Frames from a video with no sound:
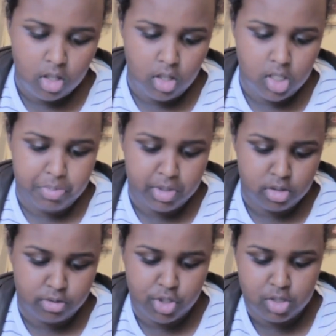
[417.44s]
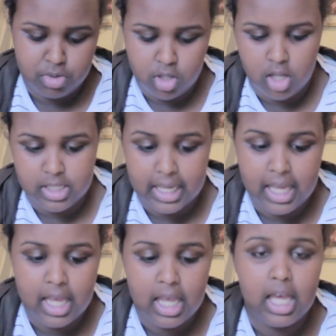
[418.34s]
These are a bunch of Christmas cards
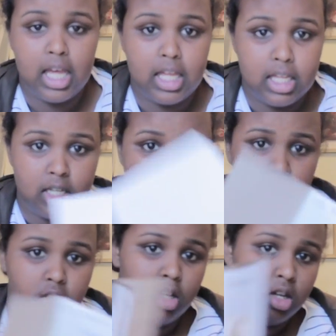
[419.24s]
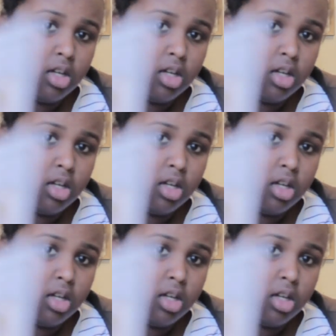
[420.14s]
again.